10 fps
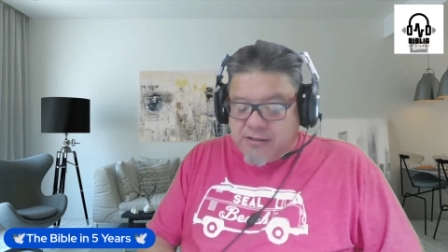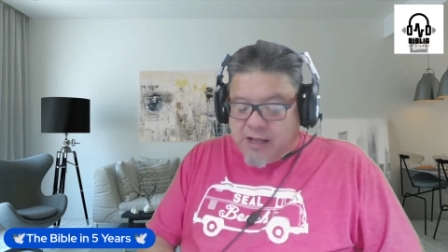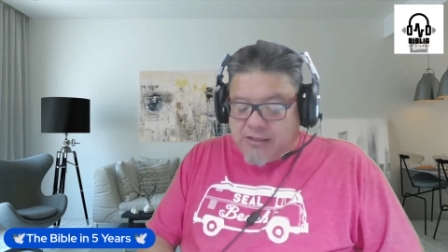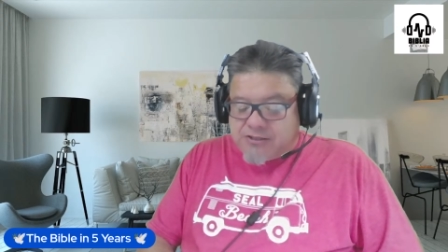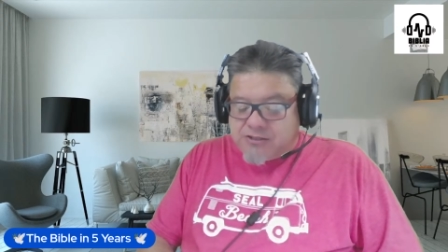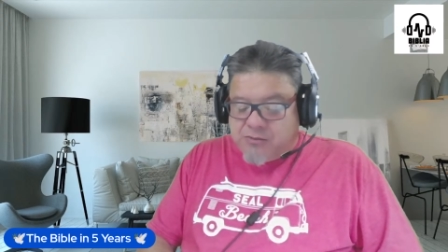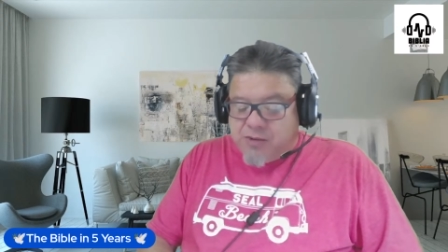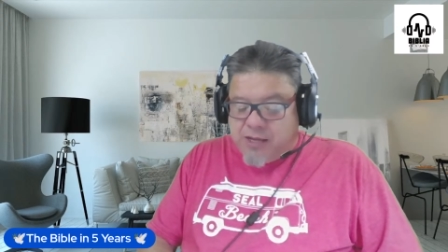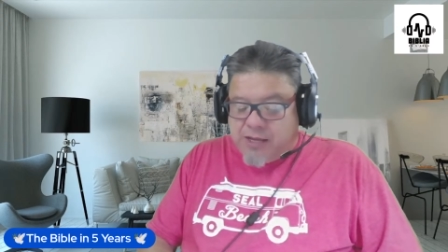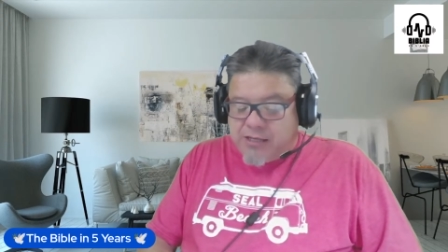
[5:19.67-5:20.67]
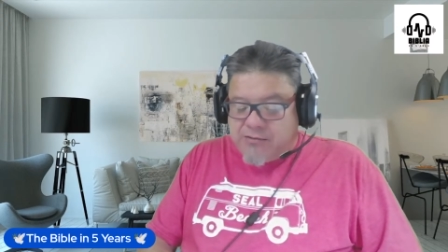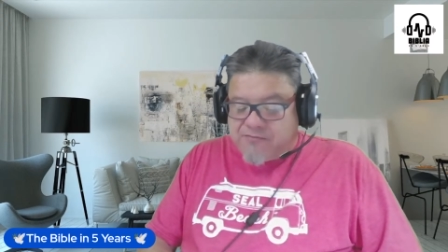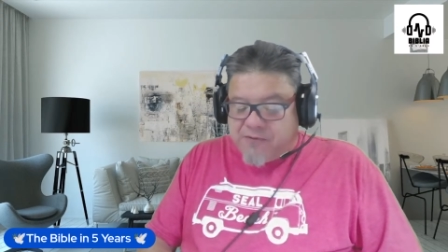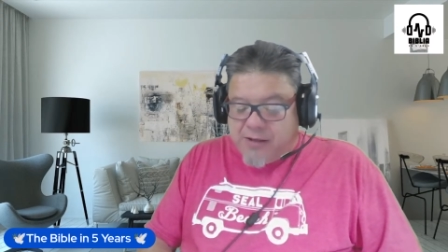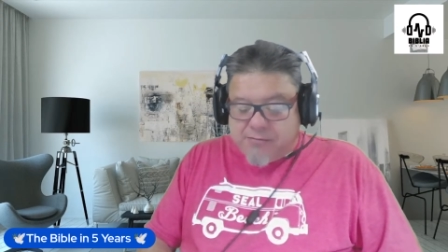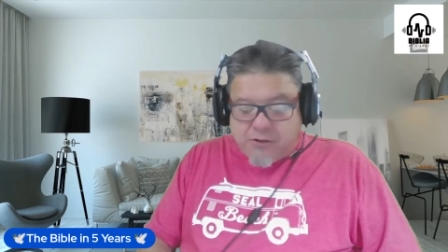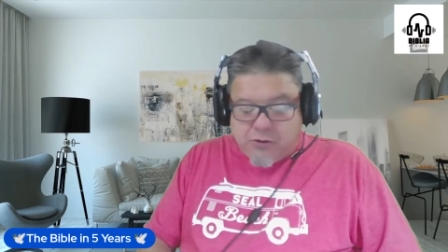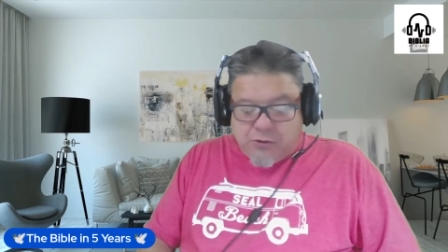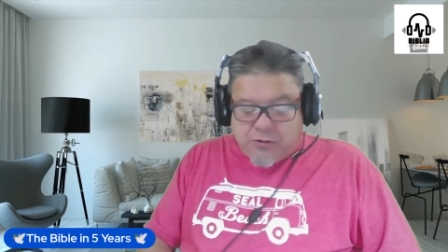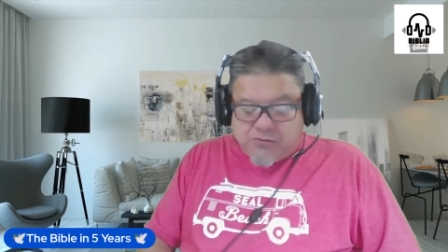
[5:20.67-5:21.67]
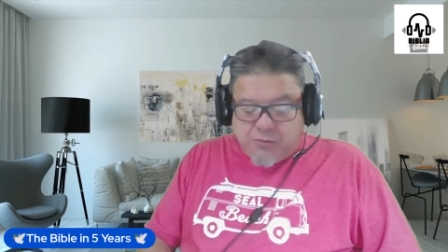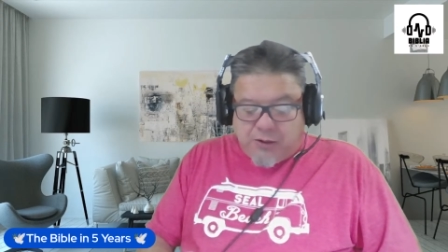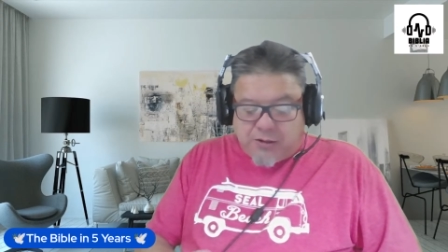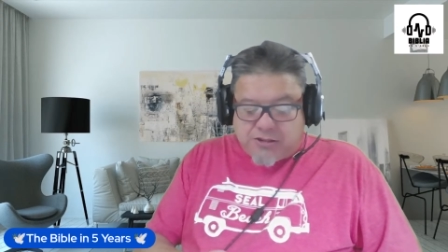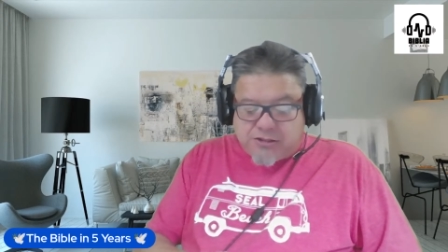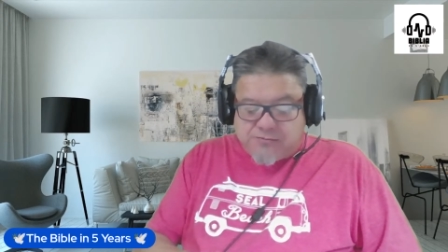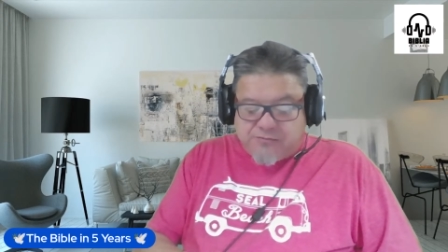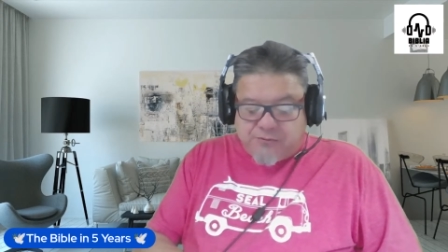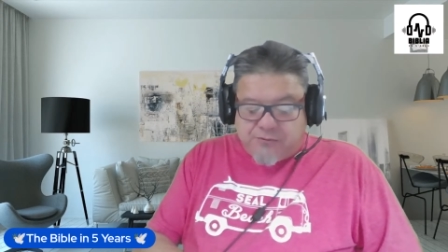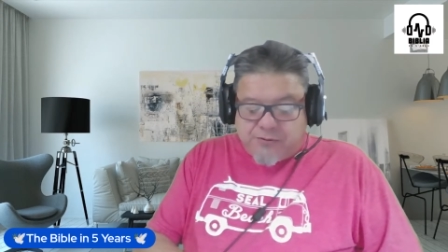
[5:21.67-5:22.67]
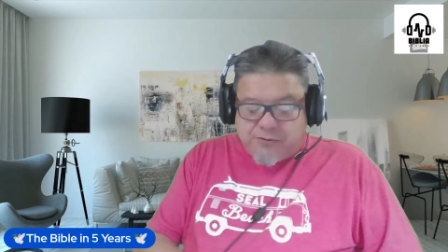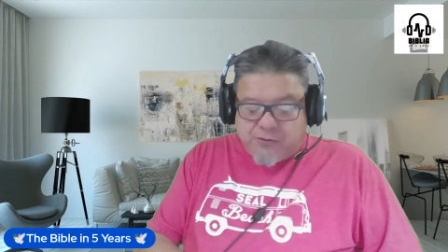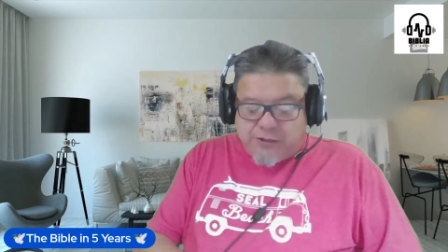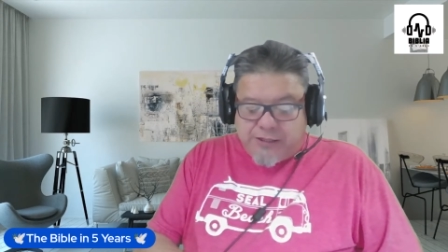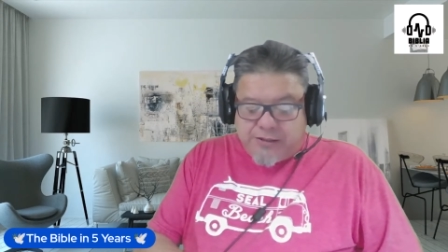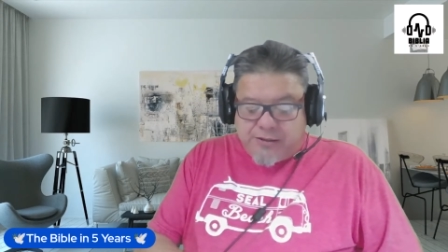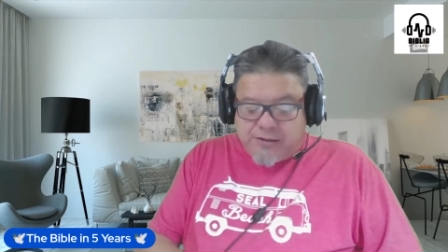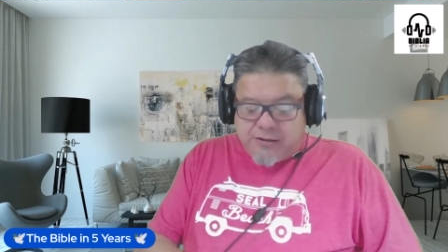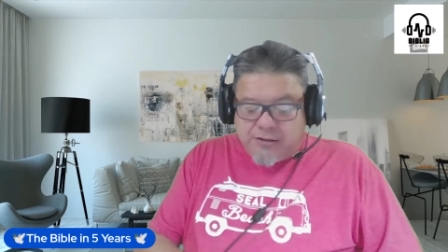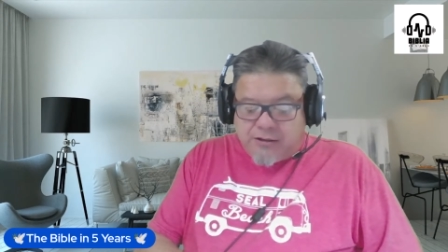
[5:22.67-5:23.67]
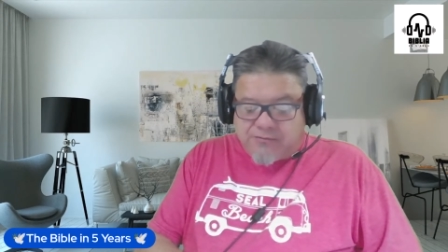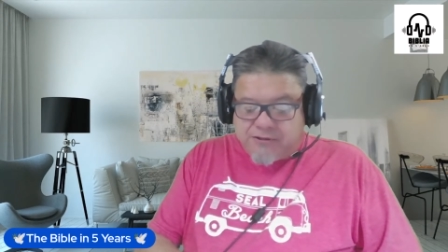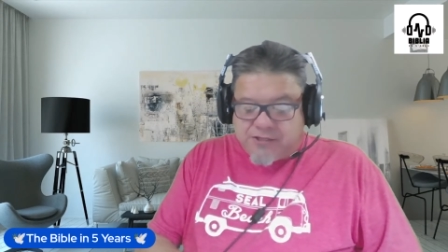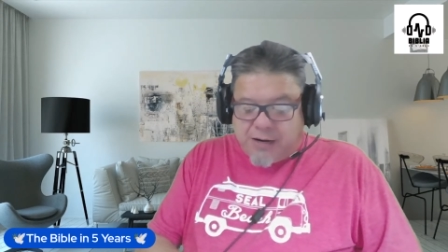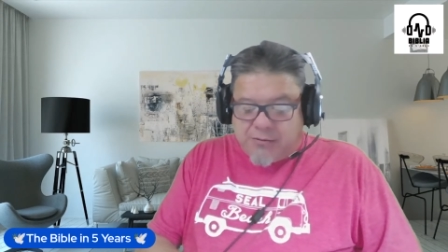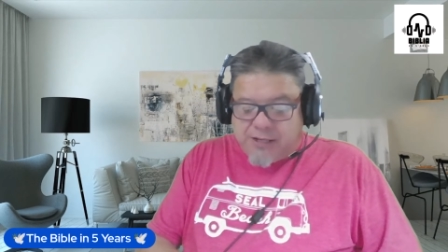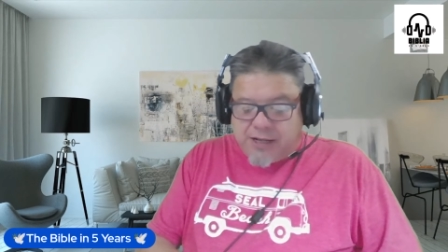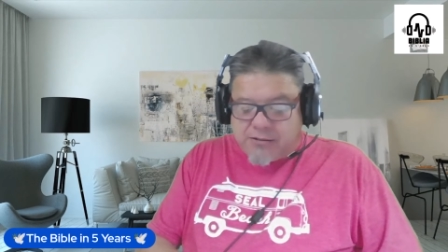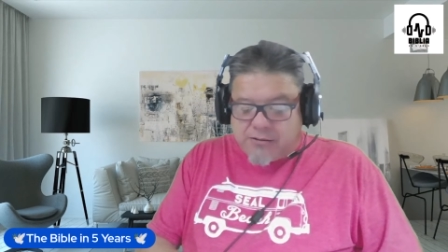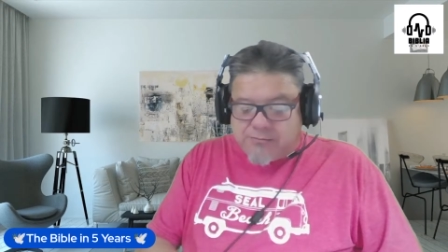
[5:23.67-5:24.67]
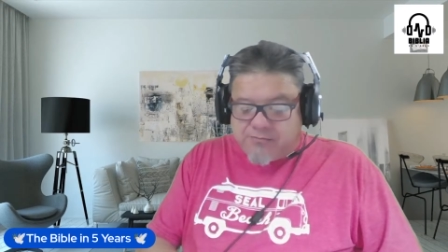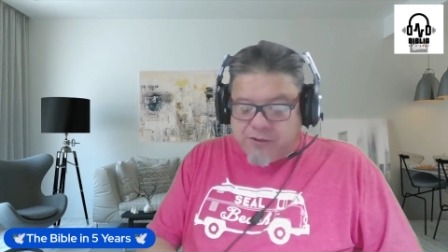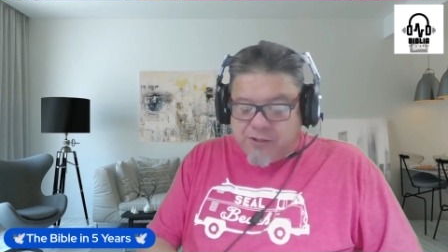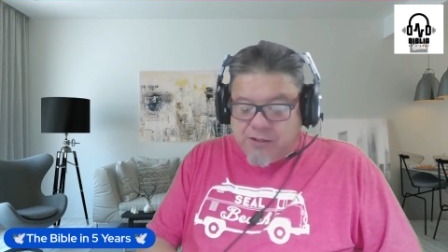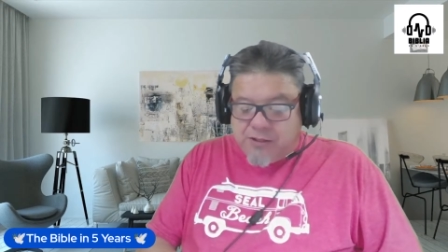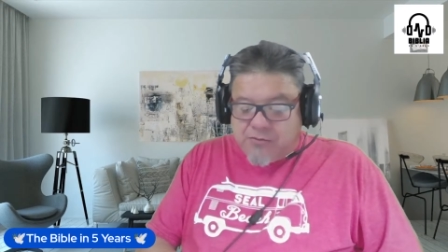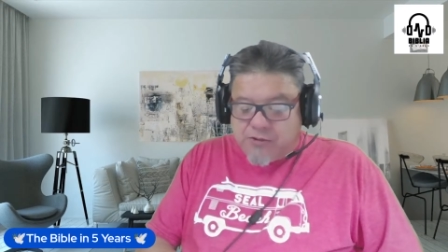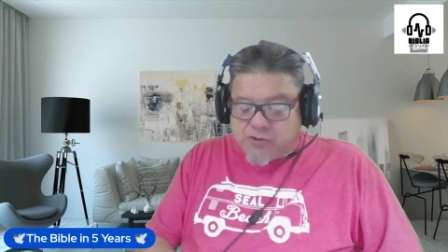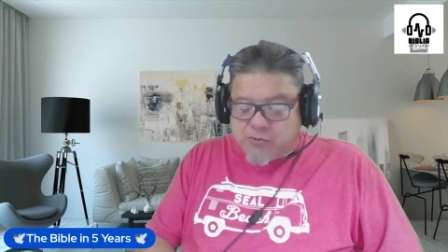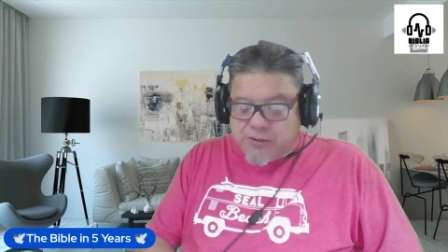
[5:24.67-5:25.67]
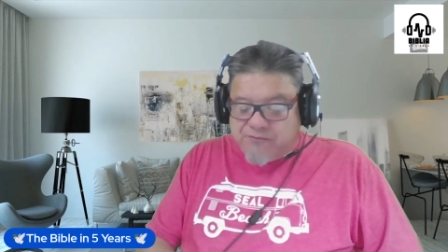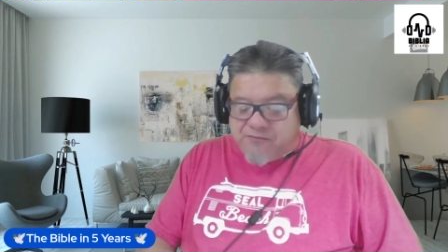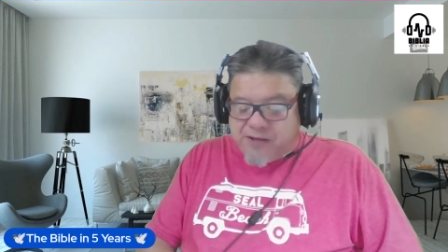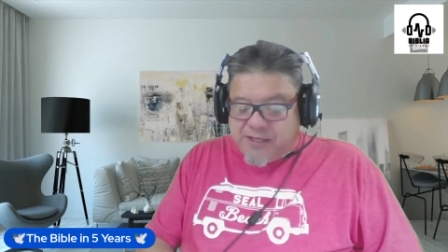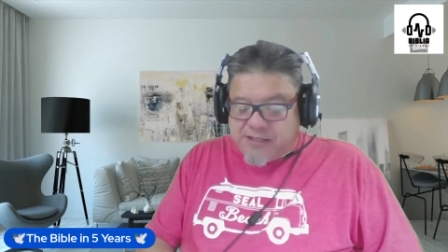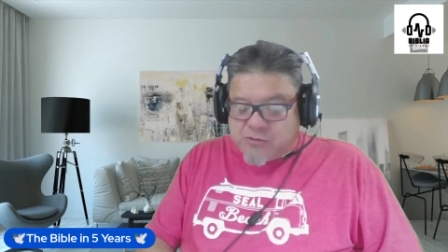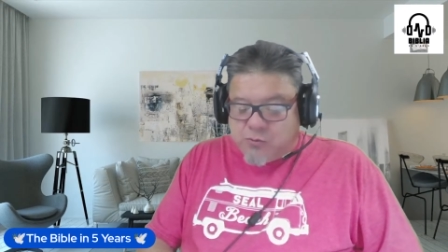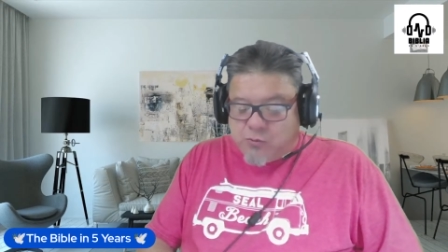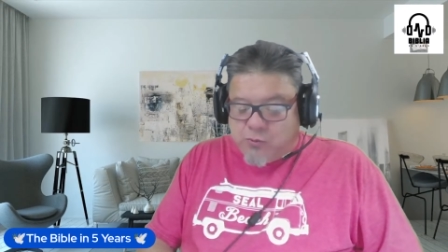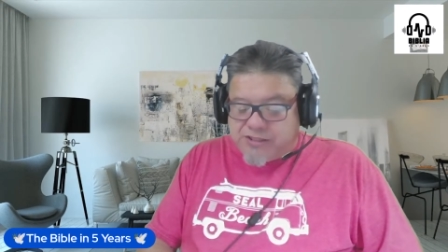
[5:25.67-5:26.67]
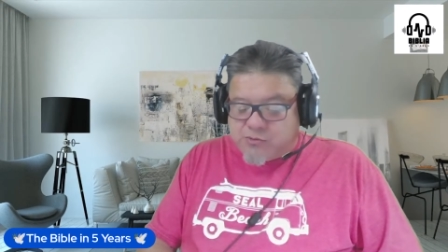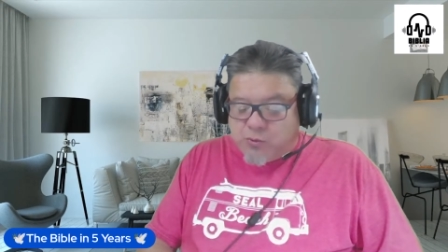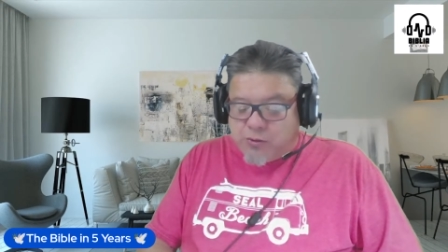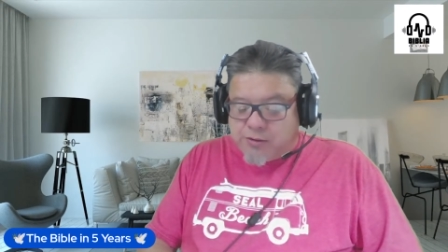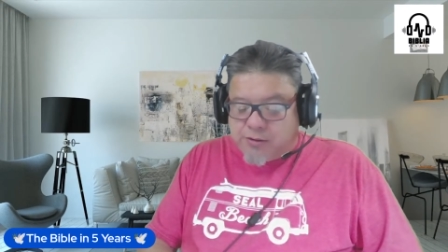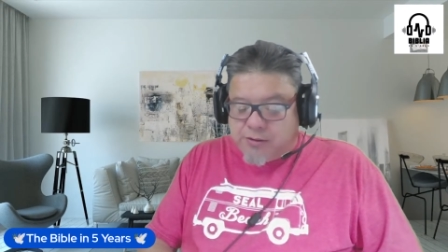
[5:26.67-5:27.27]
Also make five crossbars for the rear of the tabernacle, which will face westward.